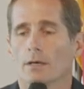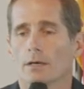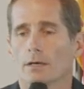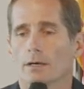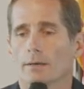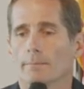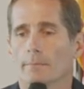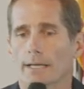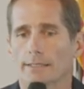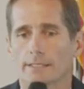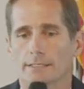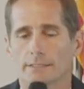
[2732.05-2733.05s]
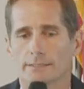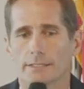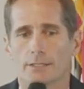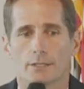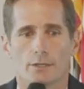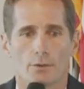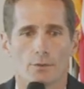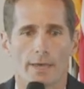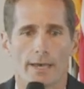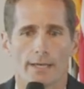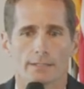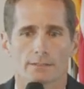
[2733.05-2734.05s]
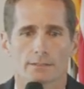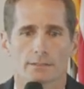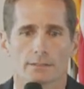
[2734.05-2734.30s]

I'd like to continue to do that.